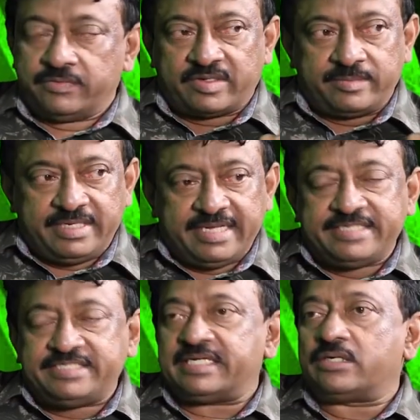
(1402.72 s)
From
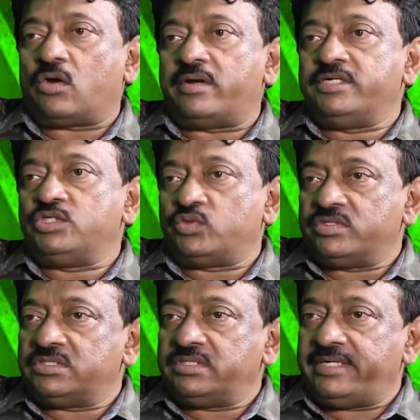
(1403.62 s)
each according to
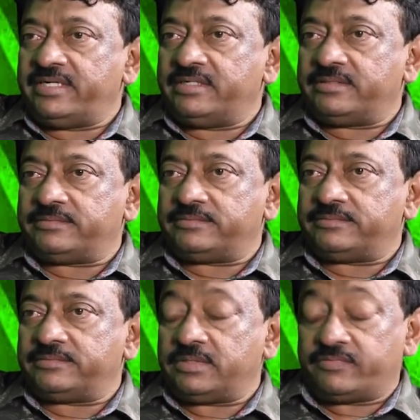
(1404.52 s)
his need,
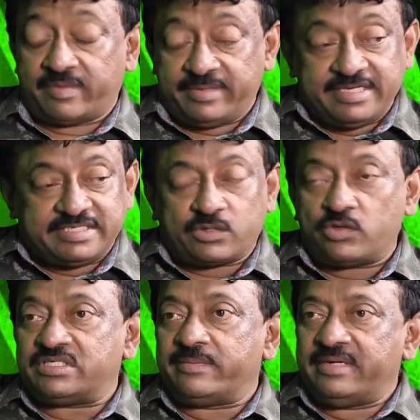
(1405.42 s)
from each
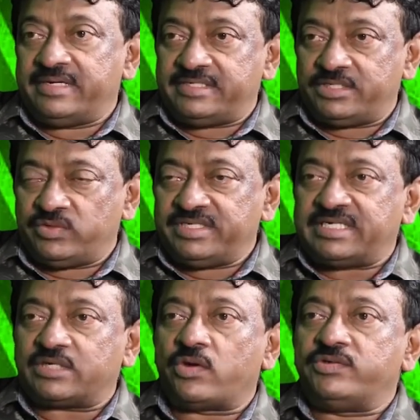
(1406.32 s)
according to his ability, to
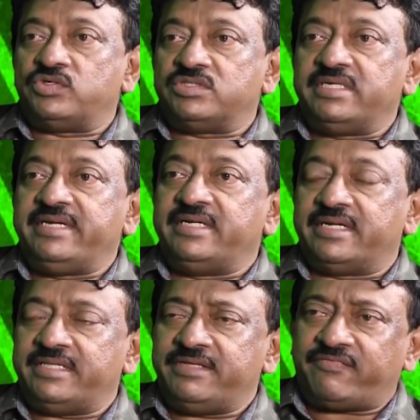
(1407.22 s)
each according to his need
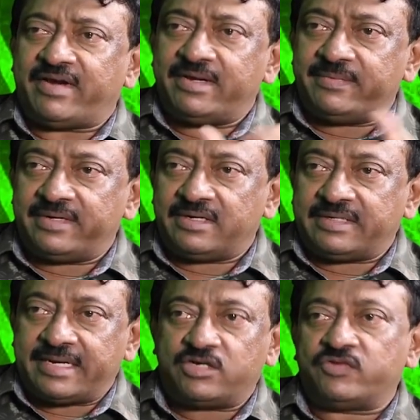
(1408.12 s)
anedi fundamental
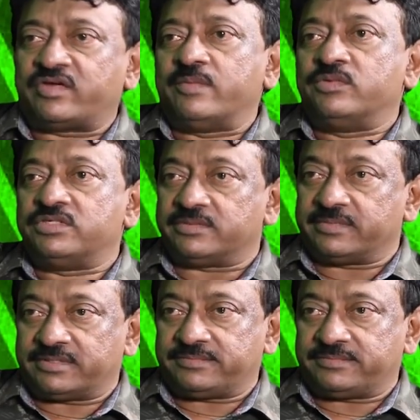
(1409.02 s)
tenet of communism.